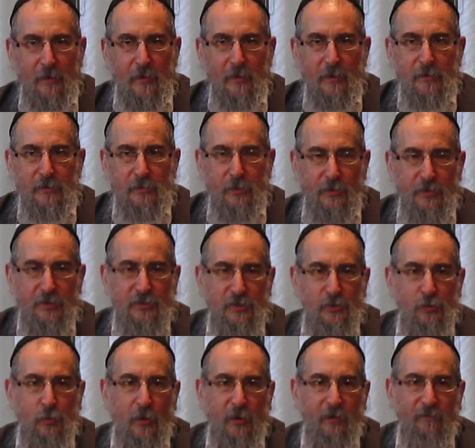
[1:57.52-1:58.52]
So this is
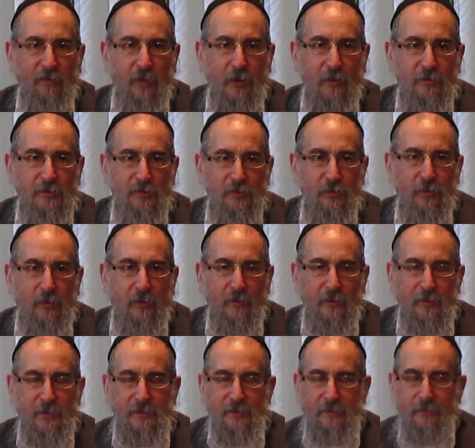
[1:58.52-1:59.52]
one of those
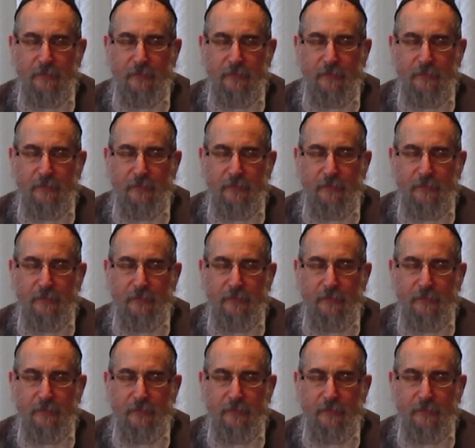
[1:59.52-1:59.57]
stories.